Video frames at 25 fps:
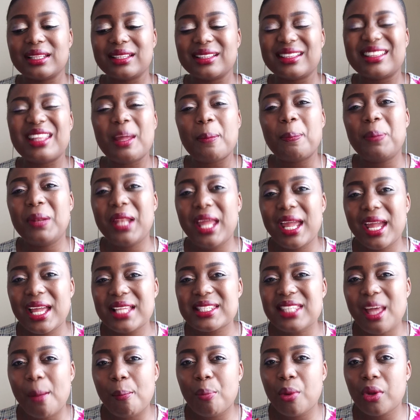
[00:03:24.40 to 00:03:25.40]
The players
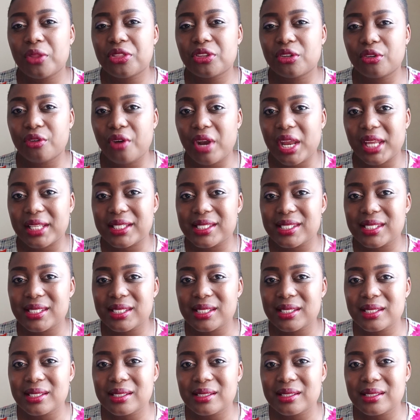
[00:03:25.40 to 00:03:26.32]
are both great,